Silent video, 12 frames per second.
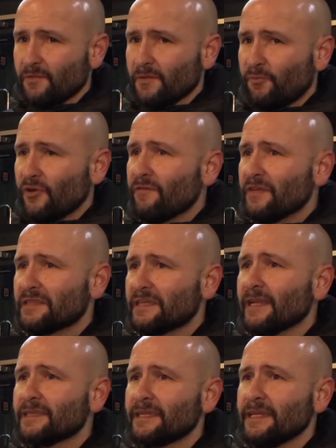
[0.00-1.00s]
the previous
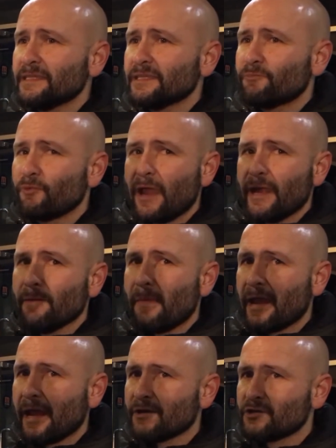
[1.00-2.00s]
10 seasons prior to
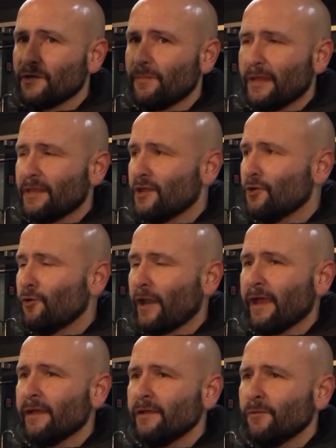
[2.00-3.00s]
Mike Ashley being the
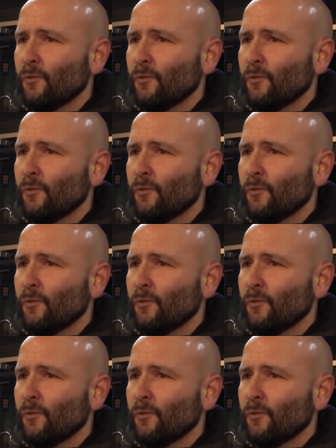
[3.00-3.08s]
owner,